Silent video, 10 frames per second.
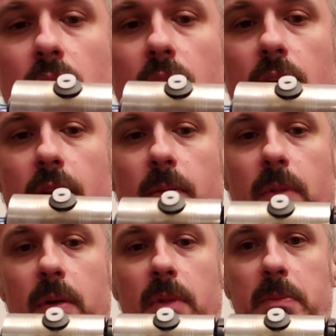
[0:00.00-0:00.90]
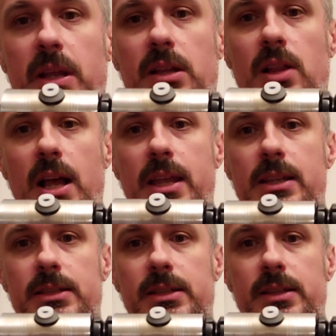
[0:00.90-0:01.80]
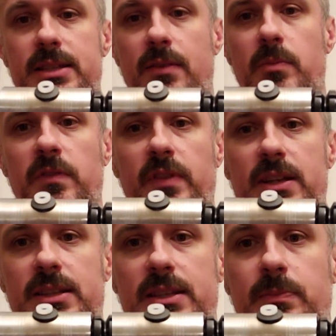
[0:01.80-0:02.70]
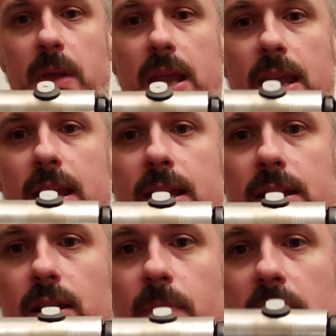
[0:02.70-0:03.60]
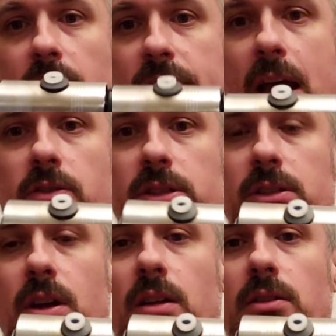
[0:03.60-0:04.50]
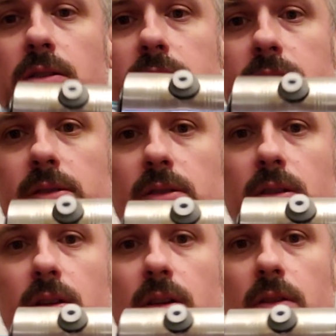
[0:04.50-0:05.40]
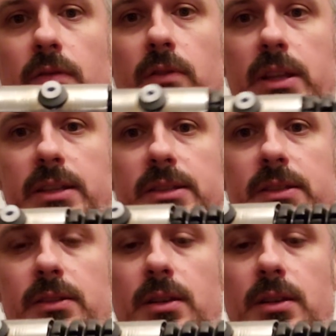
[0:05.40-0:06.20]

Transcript: My client that's having me fix this paid about $1,000 for this.